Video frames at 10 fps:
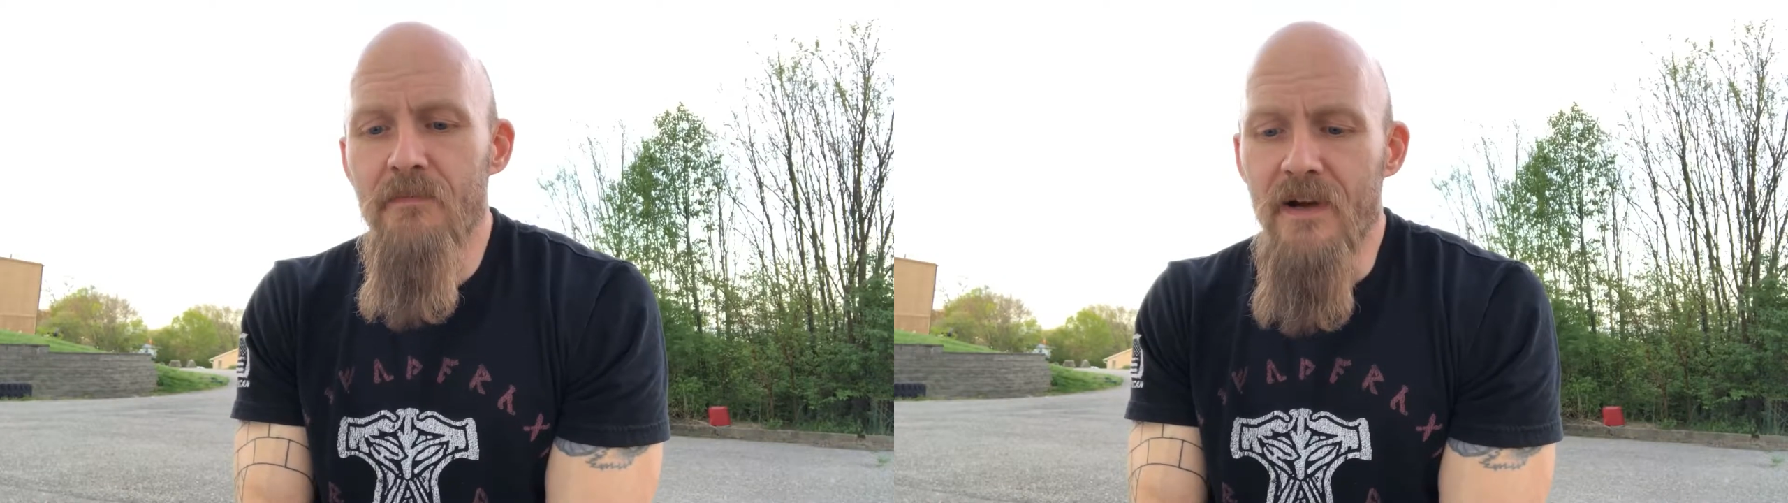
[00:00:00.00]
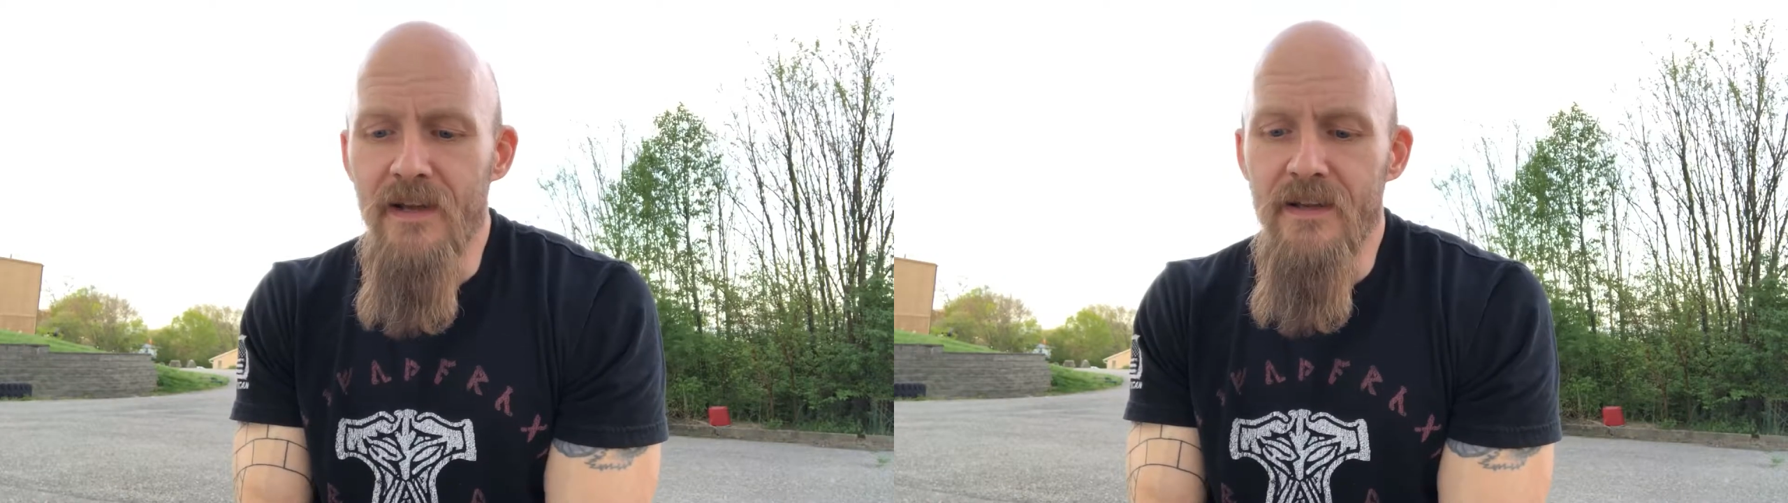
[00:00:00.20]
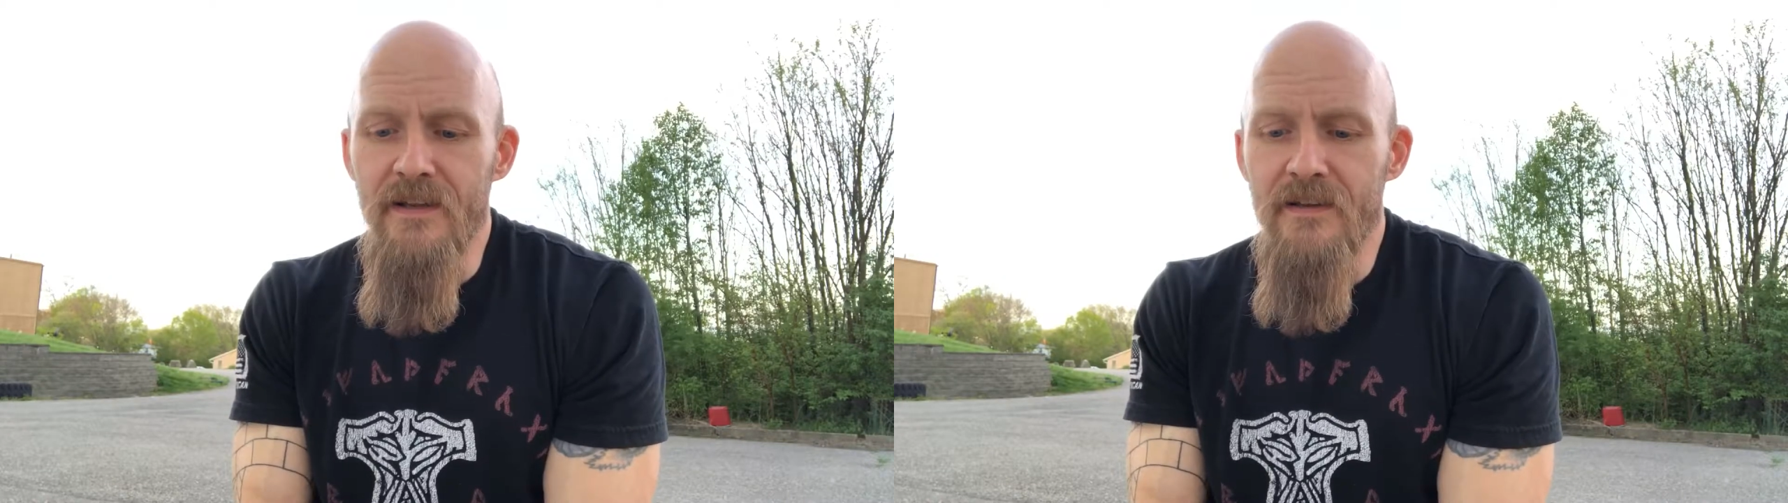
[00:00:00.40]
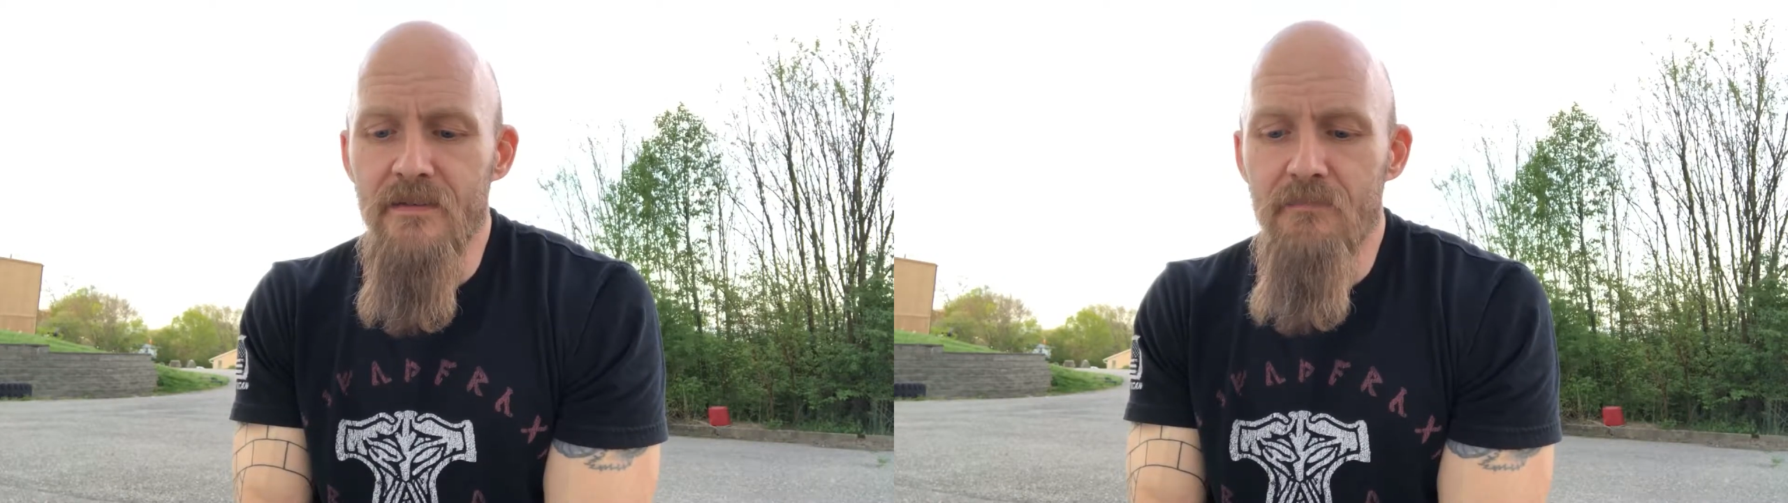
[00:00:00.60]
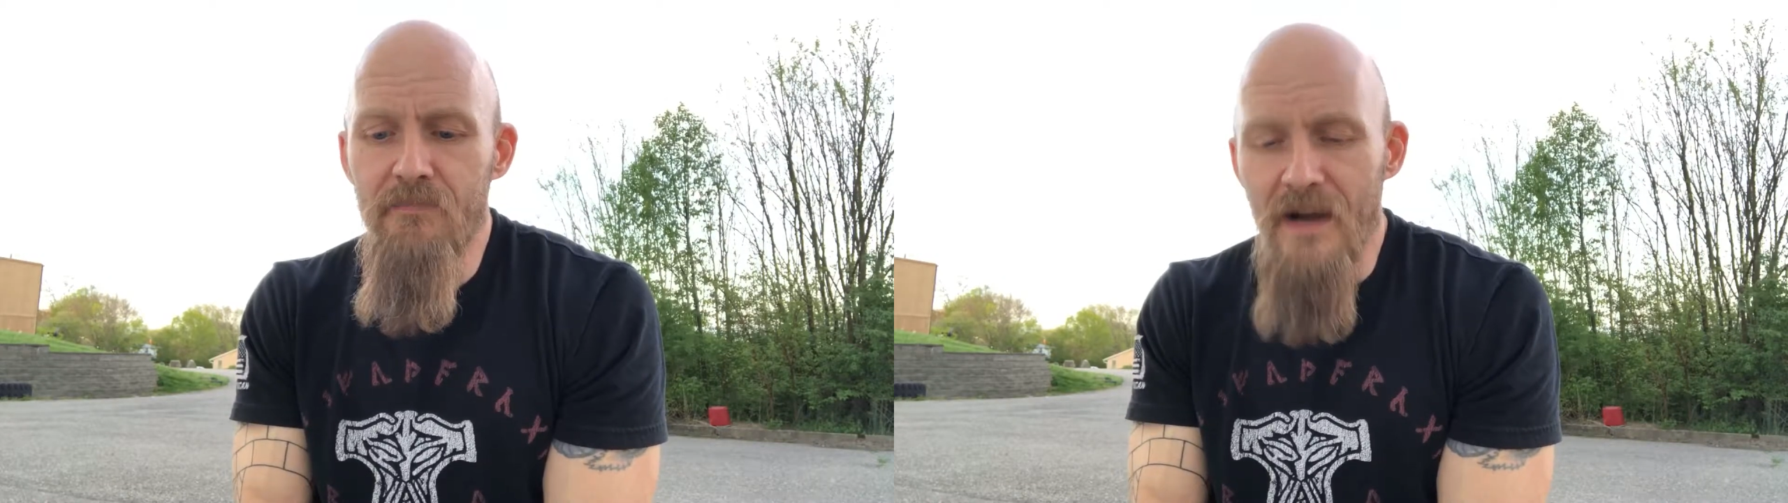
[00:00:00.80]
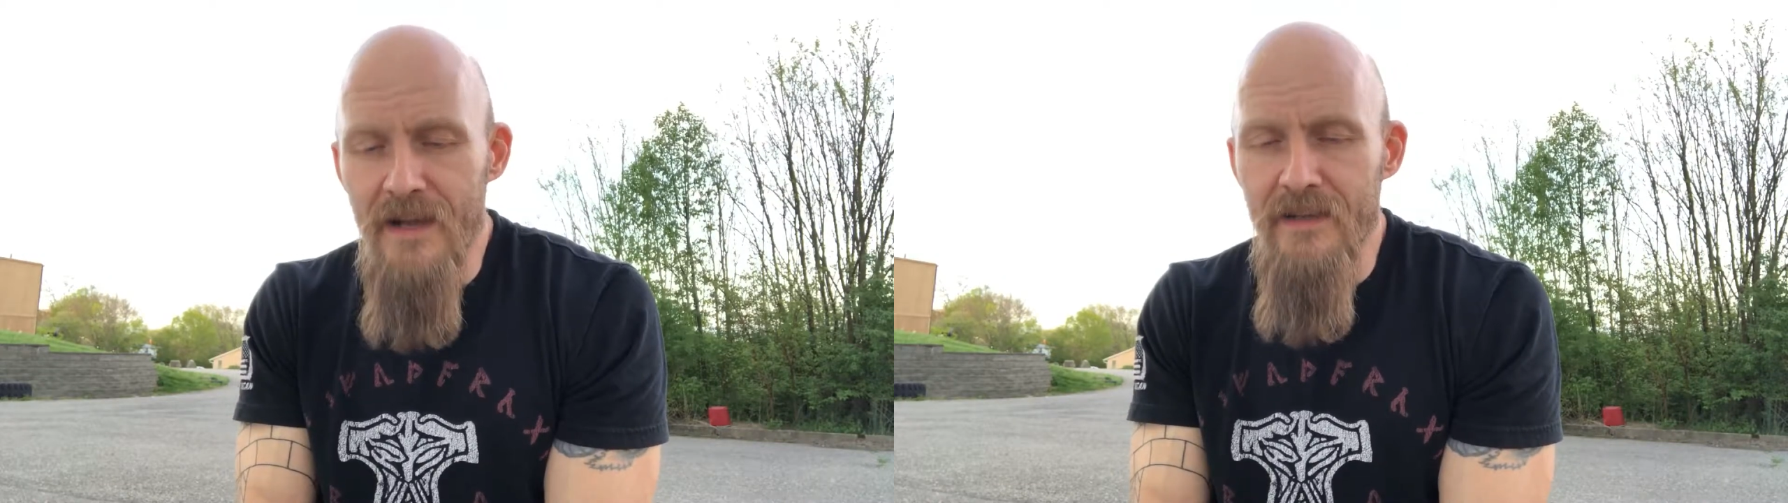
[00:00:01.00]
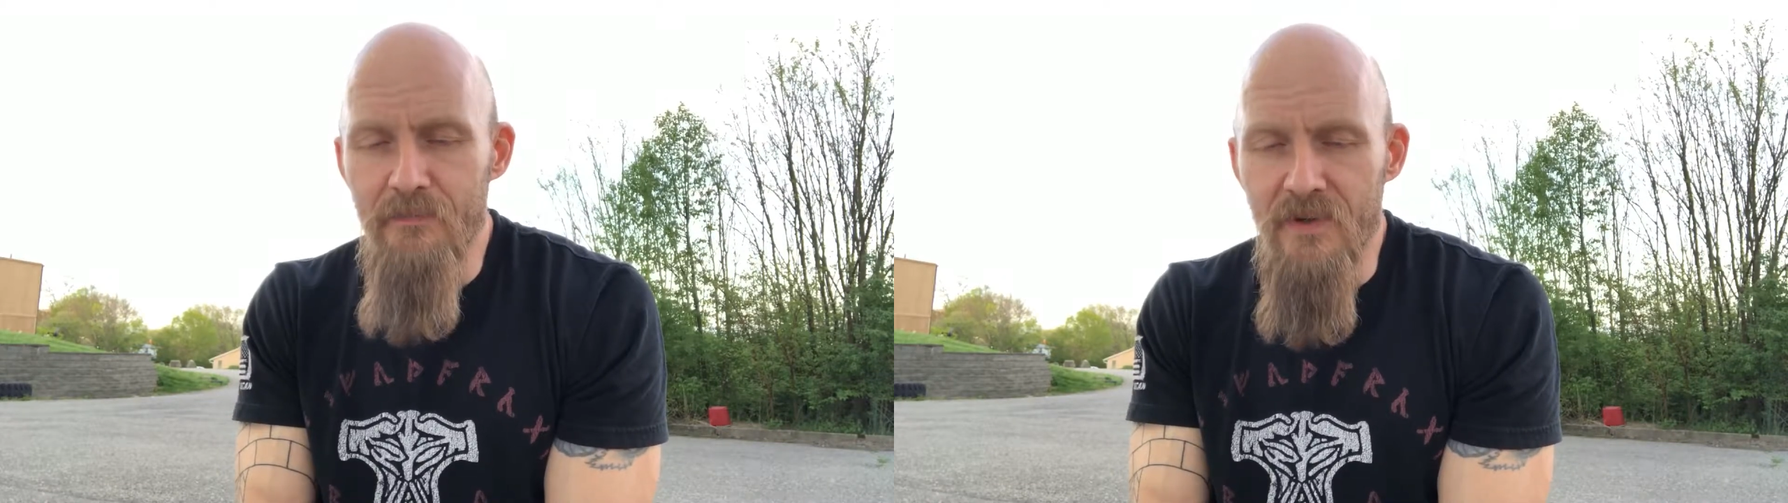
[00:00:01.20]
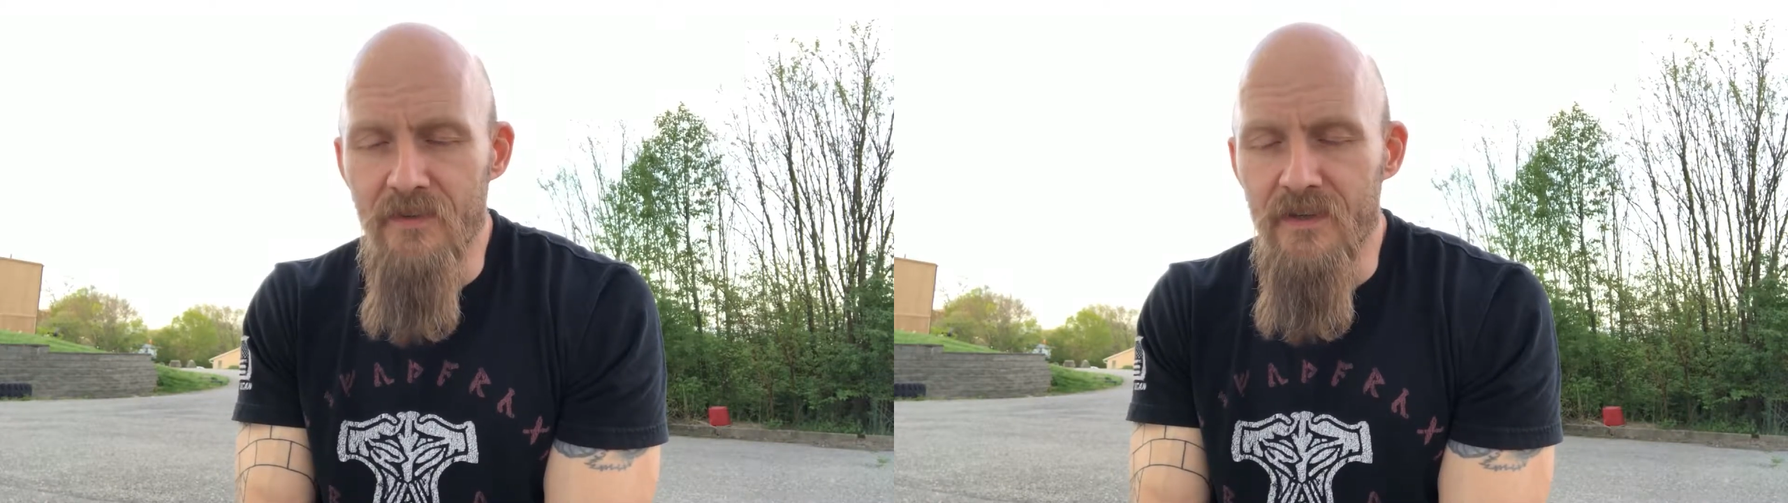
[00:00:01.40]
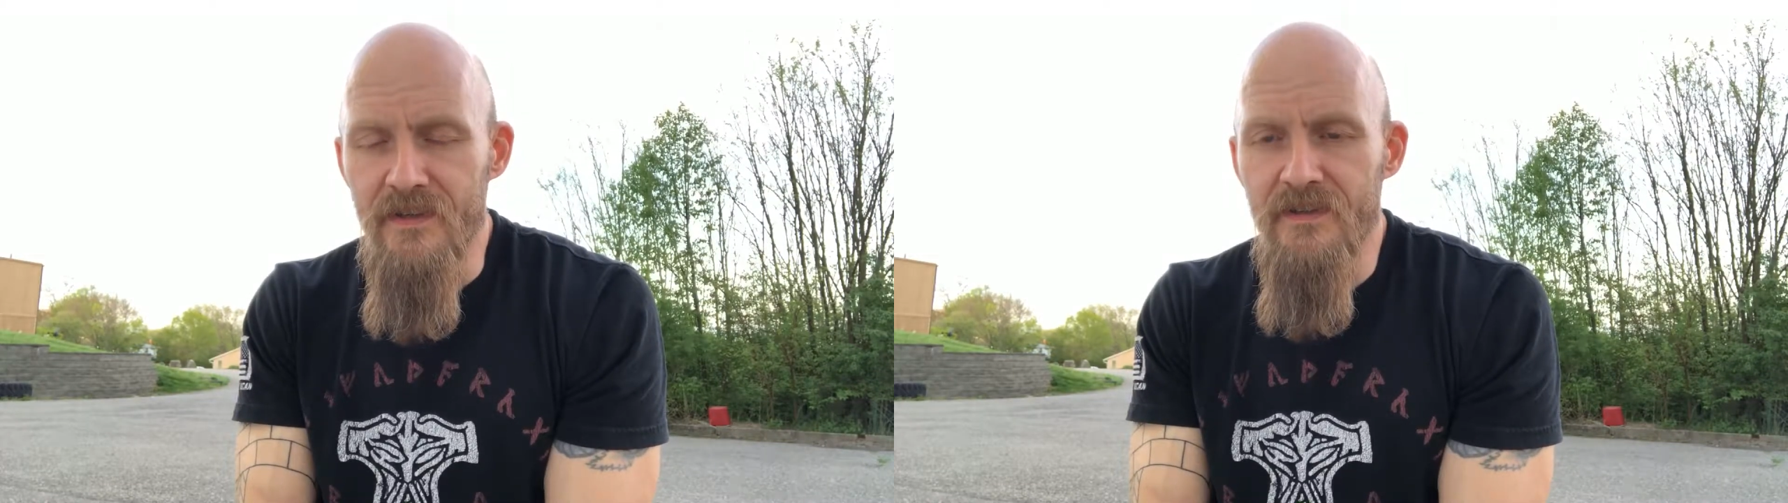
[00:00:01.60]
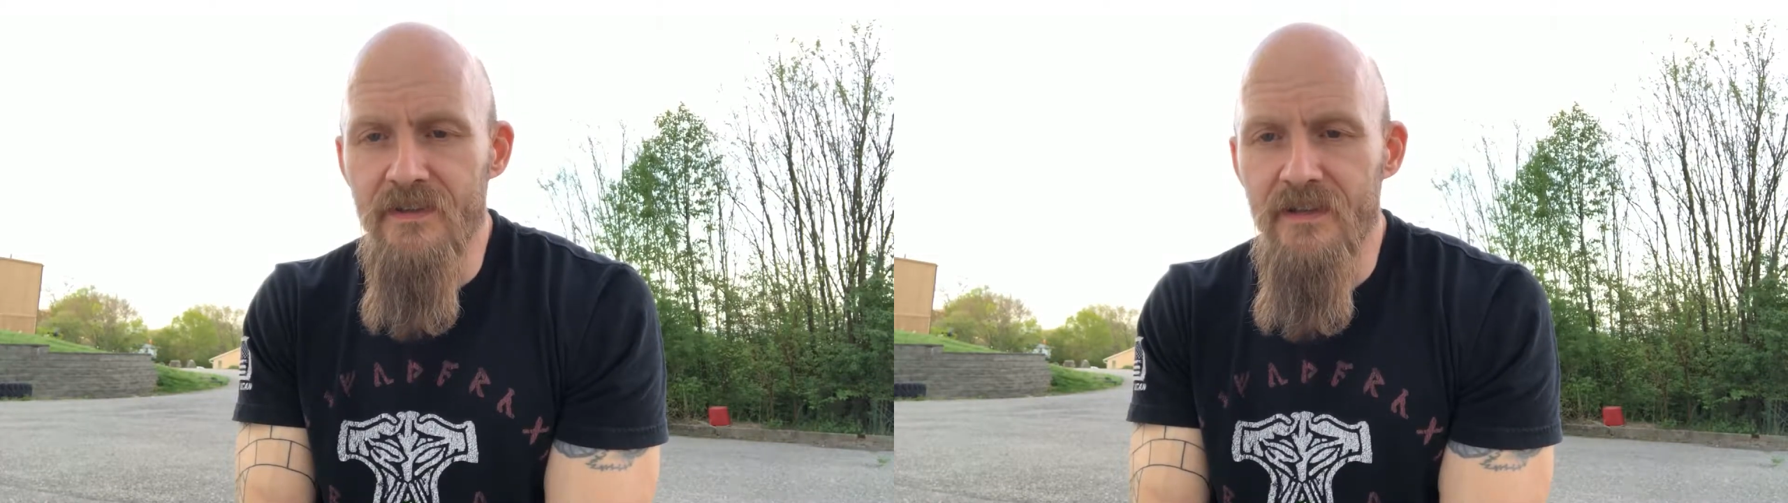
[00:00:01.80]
my bodybuilding